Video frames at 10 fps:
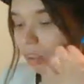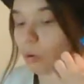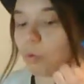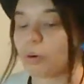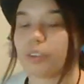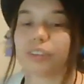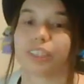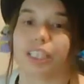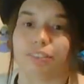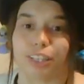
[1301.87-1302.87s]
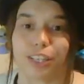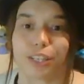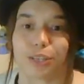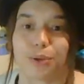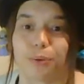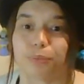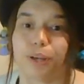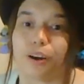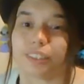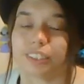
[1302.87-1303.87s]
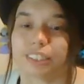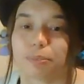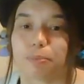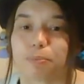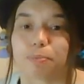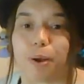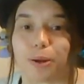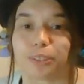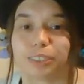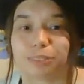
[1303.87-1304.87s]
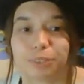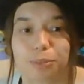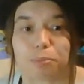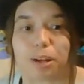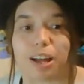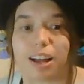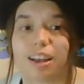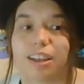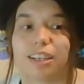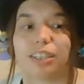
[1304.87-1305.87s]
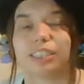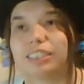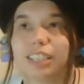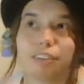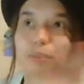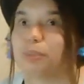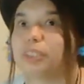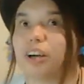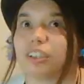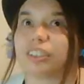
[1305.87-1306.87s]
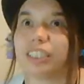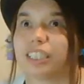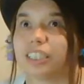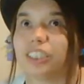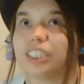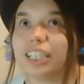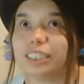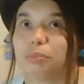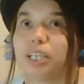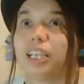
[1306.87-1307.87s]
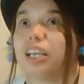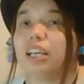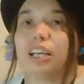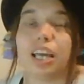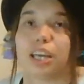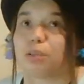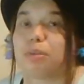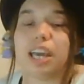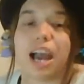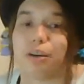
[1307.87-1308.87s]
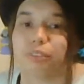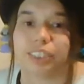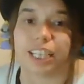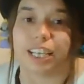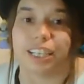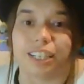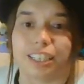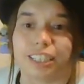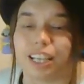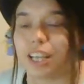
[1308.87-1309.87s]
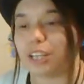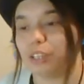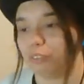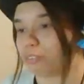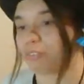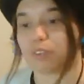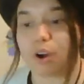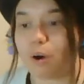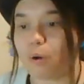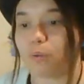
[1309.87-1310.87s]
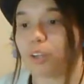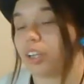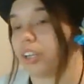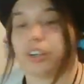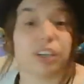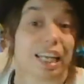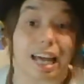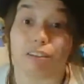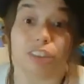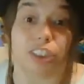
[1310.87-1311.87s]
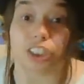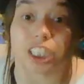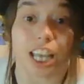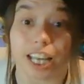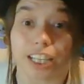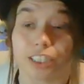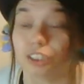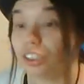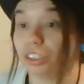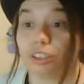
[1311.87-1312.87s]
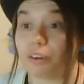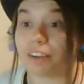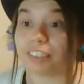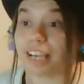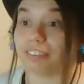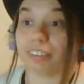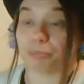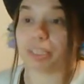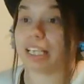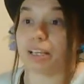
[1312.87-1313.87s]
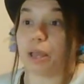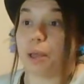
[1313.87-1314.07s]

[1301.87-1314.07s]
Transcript: or leaving, toxic parts of you behind. It doesn't have to be toxic. It just has to be, it could be outdated. You've grown. You're allowed to change. You don't have to have something